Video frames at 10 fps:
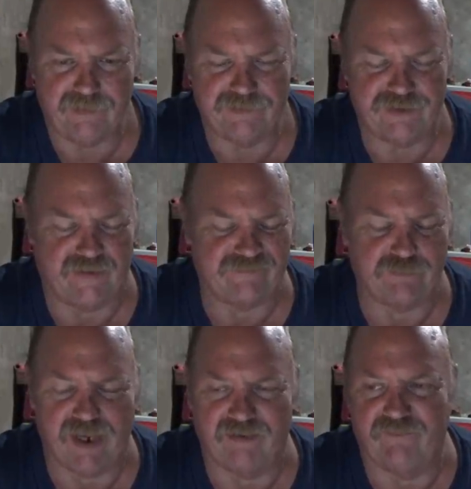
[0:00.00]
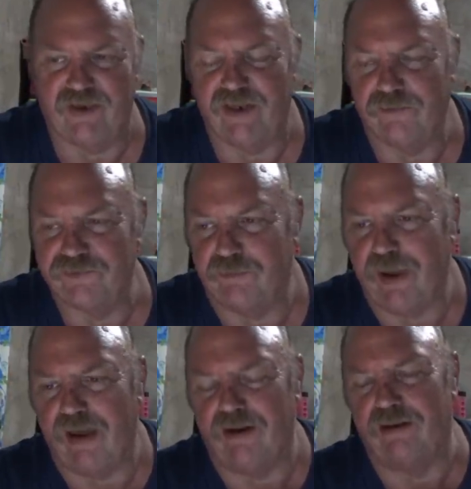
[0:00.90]
Jeff's made videos
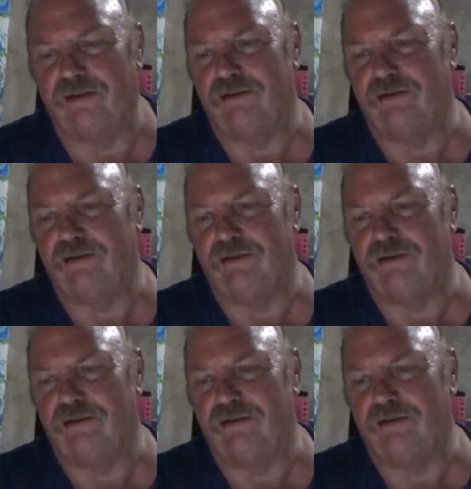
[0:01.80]
about it.